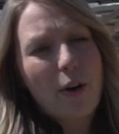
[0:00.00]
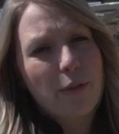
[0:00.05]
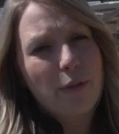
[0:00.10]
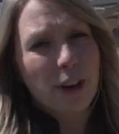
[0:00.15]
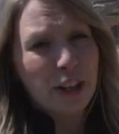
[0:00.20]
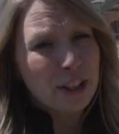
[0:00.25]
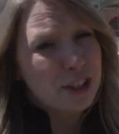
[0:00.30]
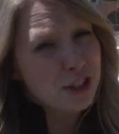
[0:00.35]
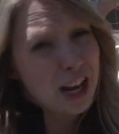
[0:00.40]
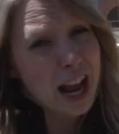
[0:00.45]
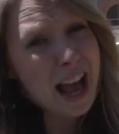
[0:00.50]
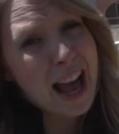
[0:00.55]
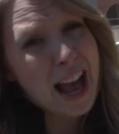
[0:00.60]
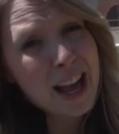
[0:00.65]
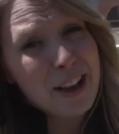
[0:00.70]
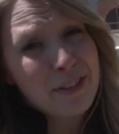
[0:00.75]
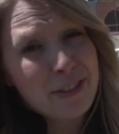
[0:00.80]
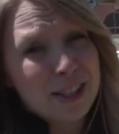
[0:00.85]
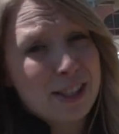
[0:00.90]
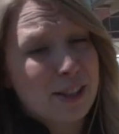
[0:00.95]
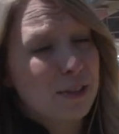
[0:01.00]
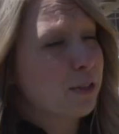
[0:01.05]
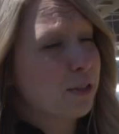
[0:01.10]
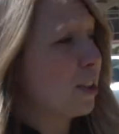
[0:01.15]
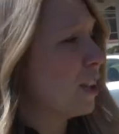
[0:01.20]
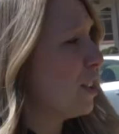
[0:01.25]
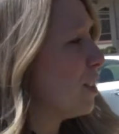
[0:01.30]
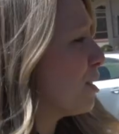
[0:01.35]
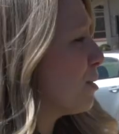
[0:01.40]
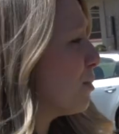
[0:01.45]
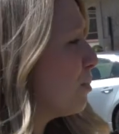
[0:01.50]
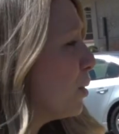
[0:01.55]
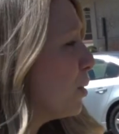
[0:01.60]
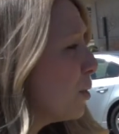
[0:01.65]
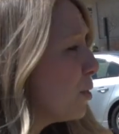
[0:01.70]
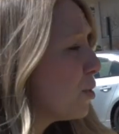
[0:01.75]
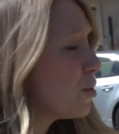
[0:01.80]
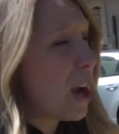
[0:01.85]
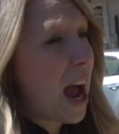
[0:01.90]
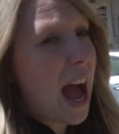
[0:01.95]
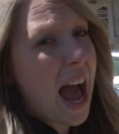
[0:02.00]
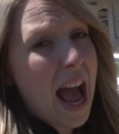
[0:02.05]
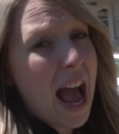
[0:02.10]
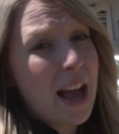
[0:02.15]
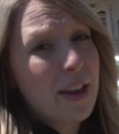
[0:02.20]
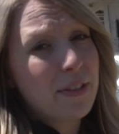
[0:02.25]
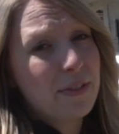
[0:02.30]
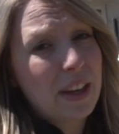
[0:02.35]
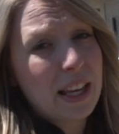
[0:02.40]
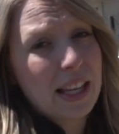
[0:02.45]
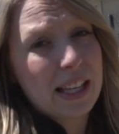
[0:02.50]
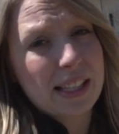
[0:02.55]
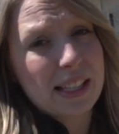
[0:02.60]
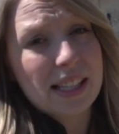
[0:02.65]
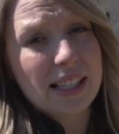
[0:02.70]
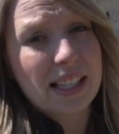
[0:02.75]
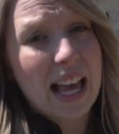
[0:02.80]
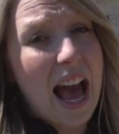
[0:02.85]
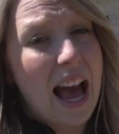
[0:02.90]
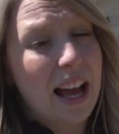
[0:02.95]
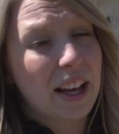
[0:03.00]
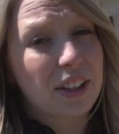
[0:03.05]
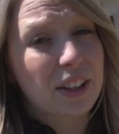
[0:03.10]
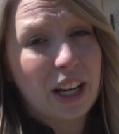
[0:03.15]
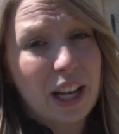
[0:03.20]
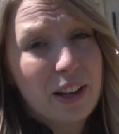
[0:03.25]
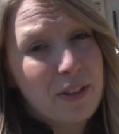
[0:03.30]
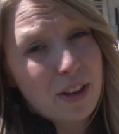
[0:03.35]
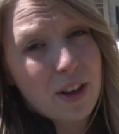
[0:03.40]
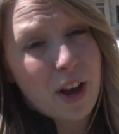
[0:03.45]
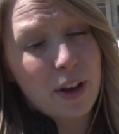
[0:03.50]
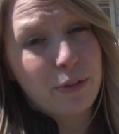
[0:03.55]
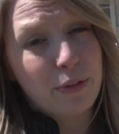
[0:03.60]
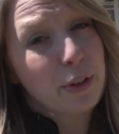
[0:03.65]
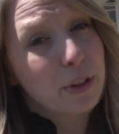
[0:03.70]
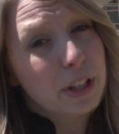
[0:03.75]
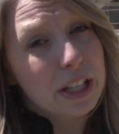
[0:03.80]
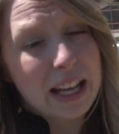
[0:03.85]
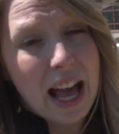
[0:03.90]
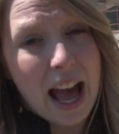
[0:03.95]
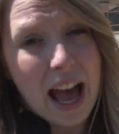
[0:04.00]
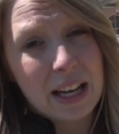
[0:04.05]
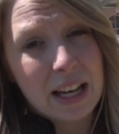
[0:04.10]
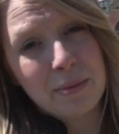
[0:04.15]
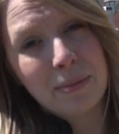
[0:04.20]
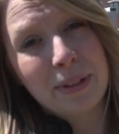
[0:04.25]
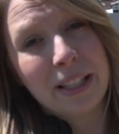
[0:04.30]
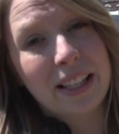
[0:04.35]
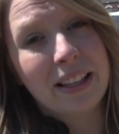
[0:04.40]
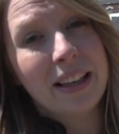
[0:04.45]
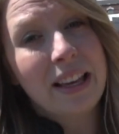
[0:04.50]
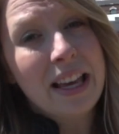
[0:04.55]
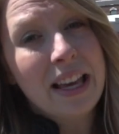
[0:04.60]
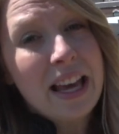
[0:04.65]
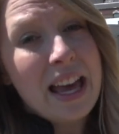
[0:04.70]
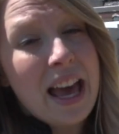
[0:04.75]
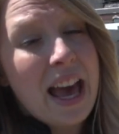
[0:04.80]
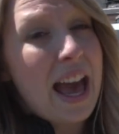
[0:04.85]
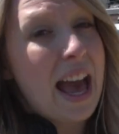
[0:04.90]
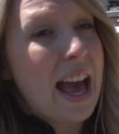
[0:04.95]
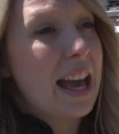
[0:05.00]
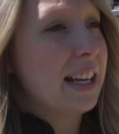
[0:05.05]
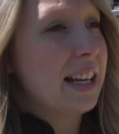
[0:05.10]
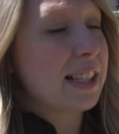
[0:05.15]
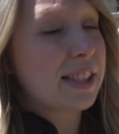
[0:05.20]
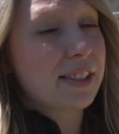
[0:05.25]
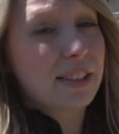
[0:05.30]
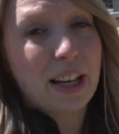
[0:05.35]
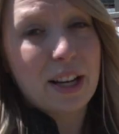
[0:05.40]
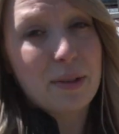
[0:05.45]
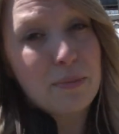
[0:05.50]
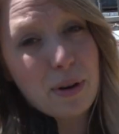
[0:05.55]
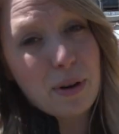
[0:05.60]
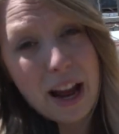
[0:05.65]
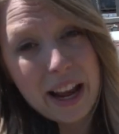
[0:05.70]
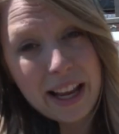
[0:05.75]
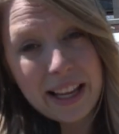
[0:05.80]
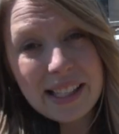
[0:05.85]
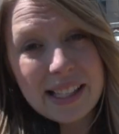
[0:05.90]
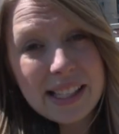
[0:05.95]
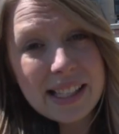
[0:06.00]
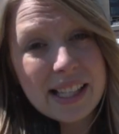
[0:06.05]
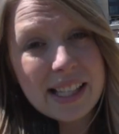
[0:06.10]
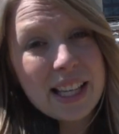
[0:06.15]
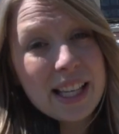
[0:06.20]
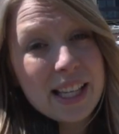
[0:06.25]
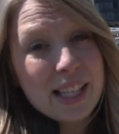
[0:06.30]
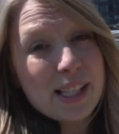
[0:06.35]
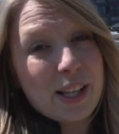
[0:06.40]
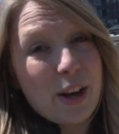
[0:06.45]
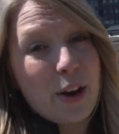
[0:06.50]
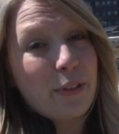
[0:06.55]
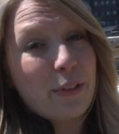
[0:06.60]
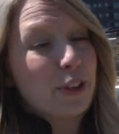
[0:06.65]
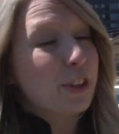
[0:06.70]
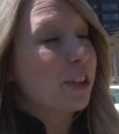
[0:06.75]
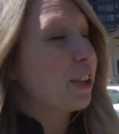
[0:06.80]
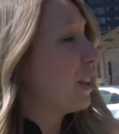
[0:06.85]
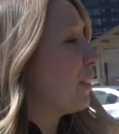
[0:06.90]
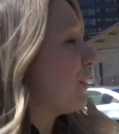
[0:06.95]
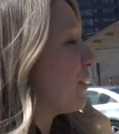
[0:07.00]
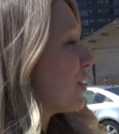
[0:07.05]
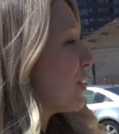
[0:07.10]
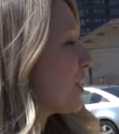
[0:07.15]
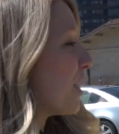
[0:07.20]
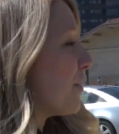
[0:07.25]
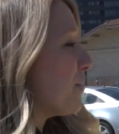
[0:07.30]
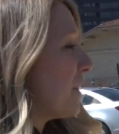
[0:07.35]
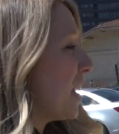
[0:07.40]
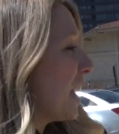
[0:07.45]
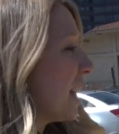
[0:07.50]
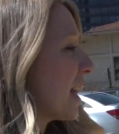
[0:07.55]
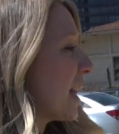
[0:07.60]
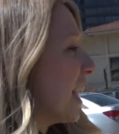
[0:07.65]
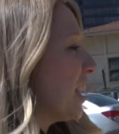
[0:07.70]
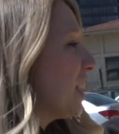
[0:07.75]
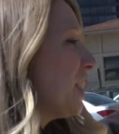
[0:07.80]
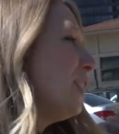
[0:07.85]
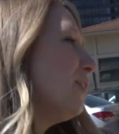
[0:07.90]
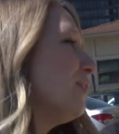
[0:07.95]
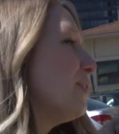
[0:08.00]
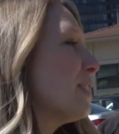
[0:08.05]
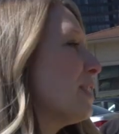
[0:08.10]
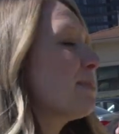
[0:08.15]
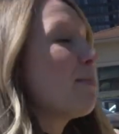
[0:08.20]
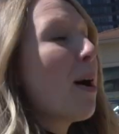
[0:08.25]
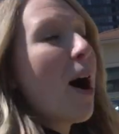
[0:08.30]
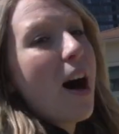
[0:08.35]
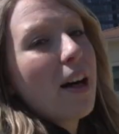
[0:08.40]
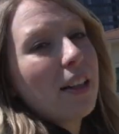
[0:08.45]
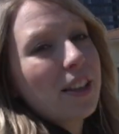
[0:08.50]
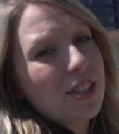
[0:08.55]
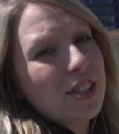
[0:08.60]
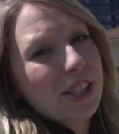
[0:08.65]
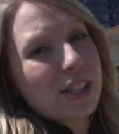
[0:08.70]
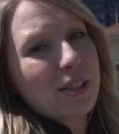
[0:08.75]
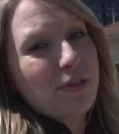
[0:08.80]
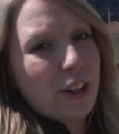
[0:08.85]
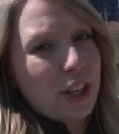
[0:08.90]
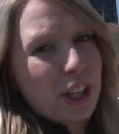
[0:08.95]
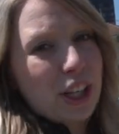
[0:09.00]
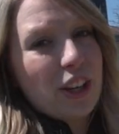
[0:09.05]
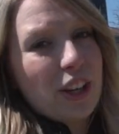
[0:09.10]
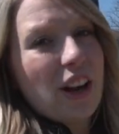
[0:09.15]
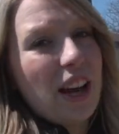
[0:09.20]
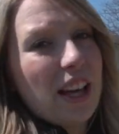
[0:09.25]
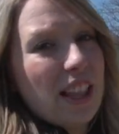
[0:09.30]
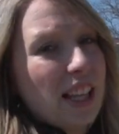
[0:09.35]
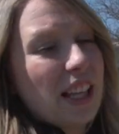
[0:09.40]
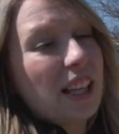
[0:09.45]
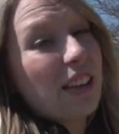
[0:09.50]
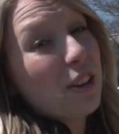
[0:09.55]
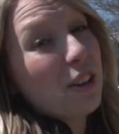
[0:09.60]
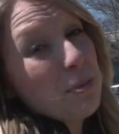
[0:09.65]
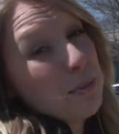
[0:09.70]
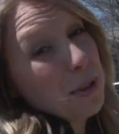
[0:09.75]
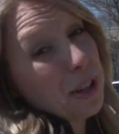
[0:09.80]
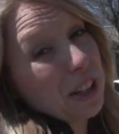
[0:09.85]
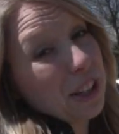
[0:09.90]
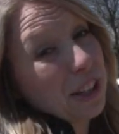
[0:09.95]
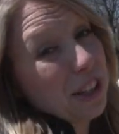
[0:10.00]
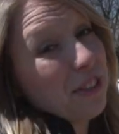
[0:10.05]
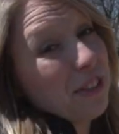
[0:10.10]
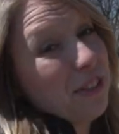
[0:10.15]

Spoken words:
fun to drive. It's a really smooth drive. It's got great fuel economy and it's a great price. So if you're looking for something like cute and small and just for you, I think it would be a good